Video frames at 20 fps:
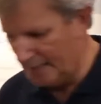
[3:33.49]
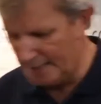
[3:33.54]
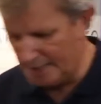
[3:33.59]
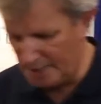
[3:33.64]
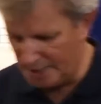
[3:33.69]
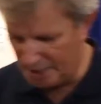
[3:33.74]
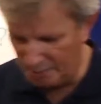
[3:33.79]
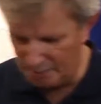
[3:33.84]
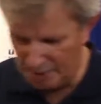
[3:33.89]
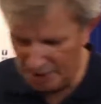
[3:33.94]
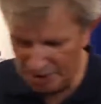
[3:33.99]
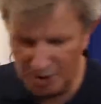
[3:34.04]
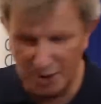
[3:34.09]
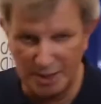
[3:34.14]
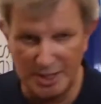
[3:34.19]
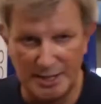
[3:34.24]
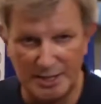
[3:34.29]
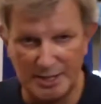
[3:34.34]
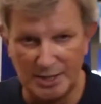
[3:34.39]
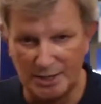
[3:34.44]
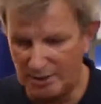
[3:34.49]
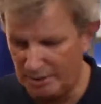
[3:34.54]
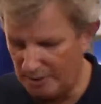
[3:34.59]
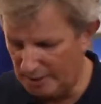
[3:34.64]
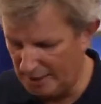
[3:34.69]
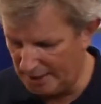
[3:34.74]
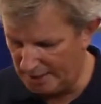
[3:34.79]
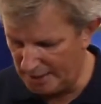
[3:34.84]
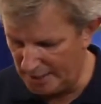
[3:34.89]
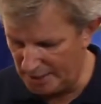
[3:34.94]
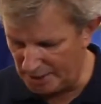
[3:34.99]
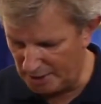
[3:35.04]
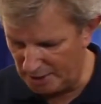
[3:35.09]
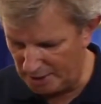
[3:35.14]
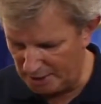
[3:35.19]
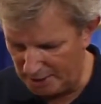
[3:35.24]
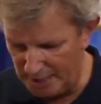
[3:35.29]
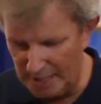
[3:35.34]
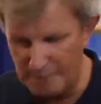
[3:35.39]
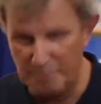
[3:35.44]
It has a pressure sensor, it has
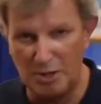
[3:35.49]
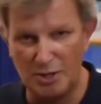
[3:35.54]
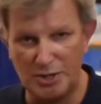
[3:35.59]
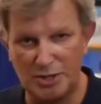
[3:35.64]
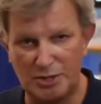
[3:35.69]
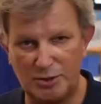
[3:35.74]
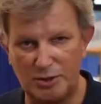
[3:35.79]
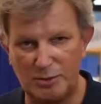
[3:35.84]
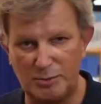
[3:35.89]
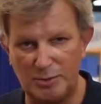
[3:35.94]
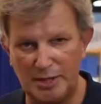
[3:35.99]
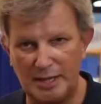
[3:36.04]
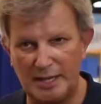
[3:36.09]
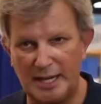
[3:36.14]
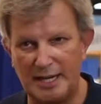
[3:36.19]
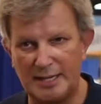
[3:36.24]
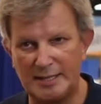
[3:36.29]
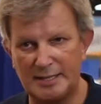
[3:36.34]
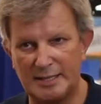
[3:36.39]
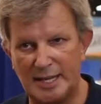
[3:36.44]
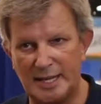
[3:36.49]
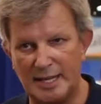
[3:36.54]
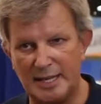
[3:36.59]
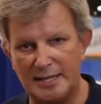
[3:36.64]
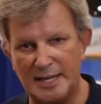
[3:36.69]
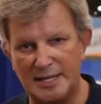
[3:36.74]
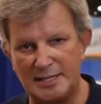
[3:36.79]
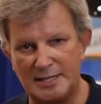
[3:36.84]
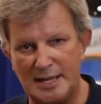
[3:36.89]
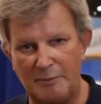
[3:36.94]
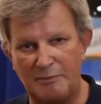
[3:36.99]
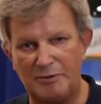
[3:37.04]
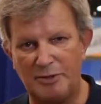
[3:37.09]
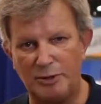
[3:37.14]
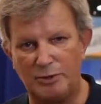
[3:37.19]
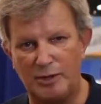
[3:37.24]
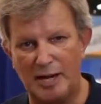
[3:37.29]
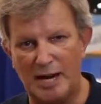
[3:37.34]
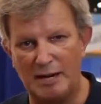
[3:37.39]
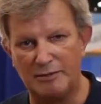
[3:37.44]
a CAN bus to communicate, and it has
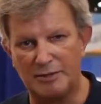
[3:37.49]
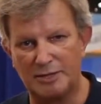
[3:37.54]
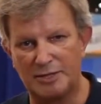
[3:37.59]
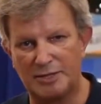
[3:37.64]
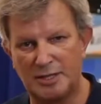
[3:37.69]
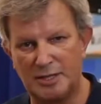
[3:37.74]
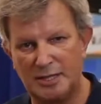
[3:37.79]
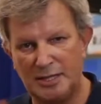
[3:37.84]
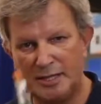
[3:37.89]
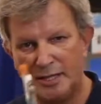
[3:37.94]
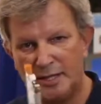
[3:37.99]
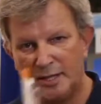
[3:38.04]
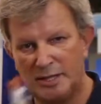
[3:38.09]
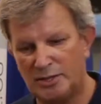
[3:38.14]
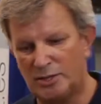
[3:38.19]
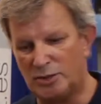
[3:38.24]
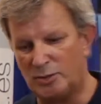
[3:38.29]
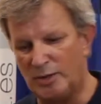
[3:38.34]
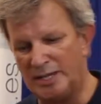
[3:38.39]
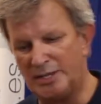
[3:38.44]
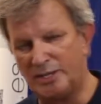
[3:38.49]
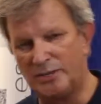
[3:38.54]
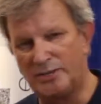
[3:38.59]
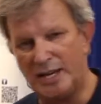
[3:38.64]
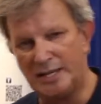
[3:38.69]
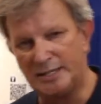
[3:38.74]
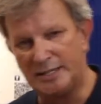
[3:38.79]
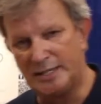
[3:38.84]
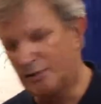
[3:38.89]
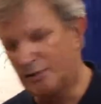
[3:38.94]
LabVIEW drivers to integrate